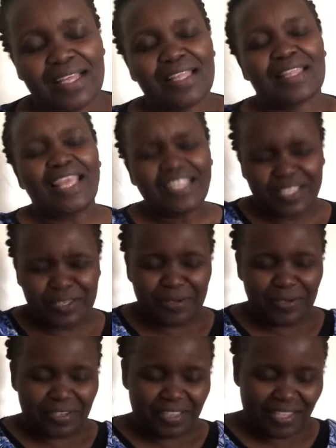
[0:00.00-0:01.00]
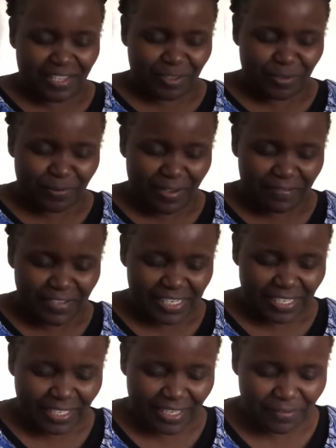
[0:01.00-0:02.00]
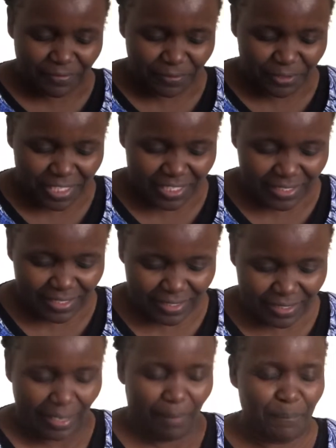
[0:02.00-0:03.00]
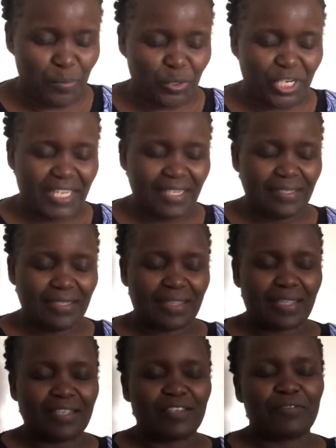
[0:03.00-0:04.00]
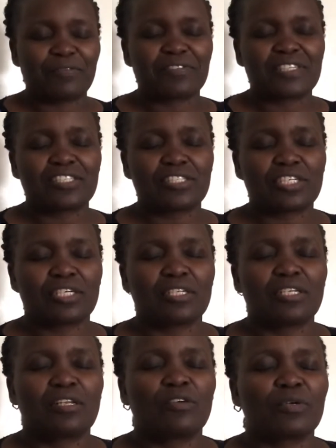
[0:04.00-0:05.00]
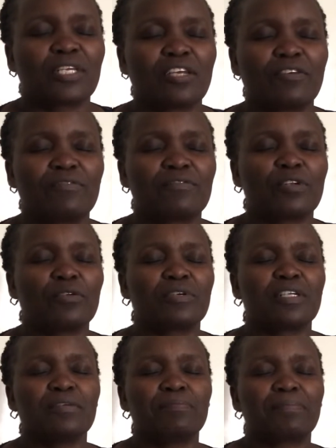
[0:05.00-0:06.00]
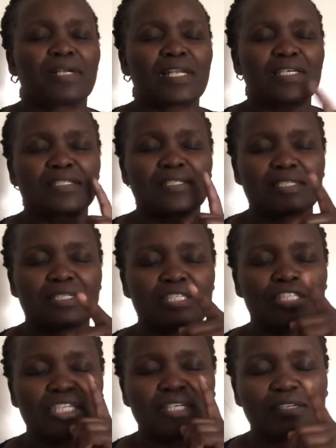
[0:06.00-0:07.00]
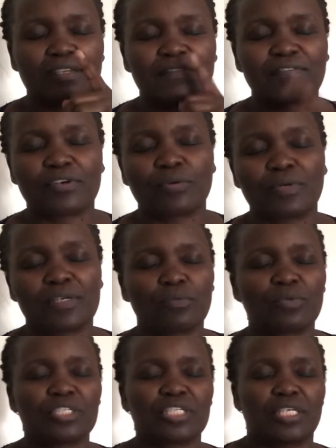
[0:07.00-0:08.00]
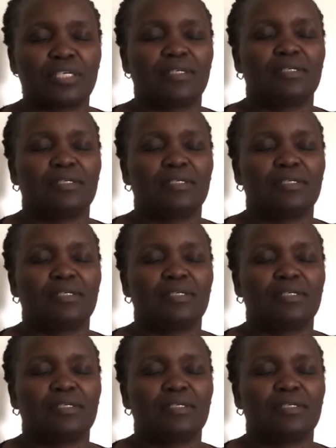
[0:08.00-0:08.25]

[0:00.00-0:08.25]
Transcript: Thank you, God. Thank you, Heavenly King, for this morning thank you for this channel of king of glory bless each and everyone watching